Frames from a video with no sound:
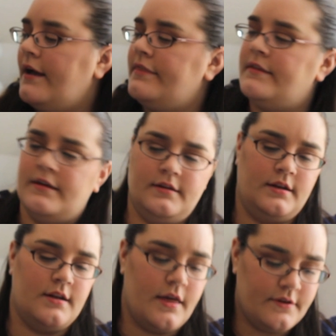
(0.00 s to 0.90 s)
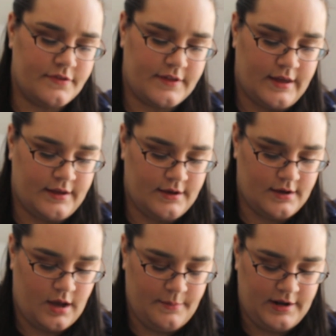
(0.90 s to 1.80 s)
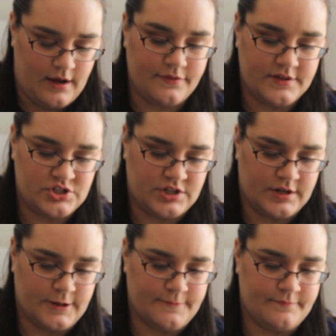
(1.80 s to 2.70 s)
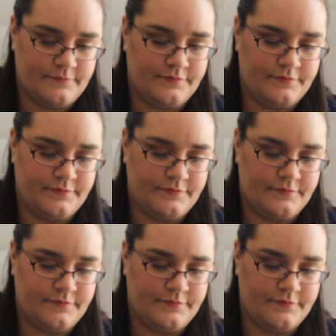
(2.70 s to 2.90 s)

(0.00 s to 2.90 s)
And then another thing coming out this year